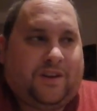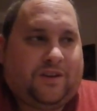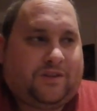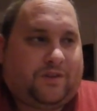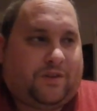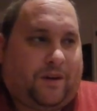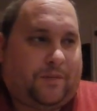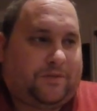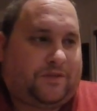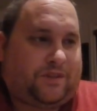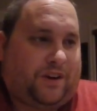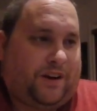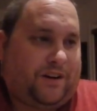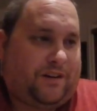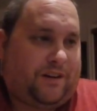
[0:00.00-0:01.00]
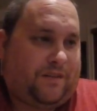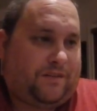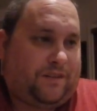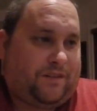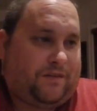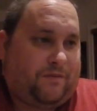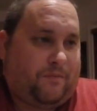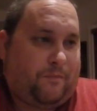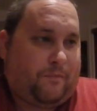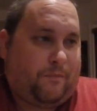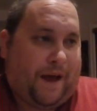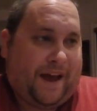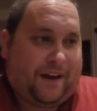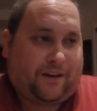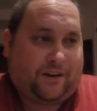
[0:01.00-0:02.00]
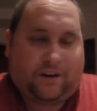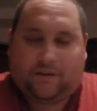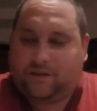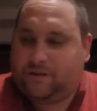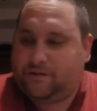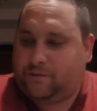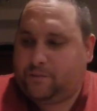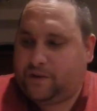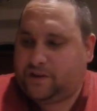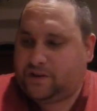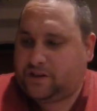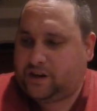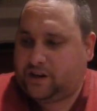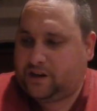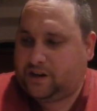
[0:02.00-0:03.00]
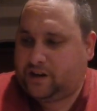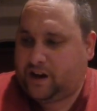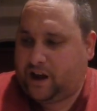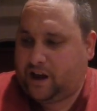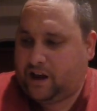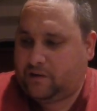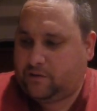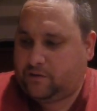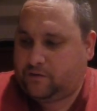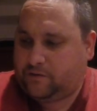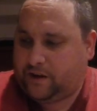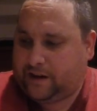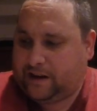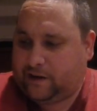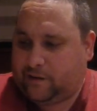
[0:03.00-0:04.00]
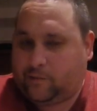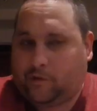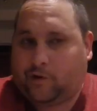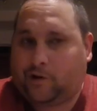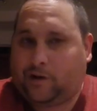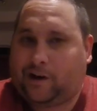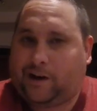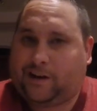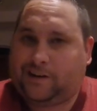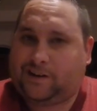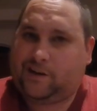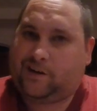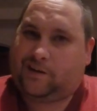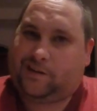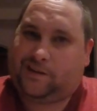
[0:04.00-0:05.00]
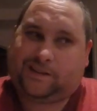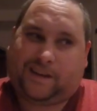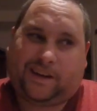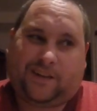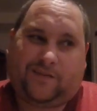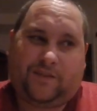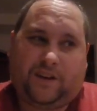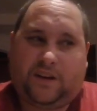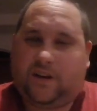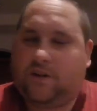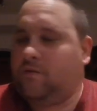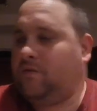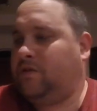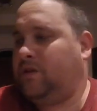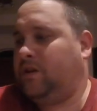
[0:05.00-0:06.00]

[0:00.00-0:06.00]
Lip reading: So I'm sorry I don't have enough background information on it. I will find out more, and I can tell you in the second video.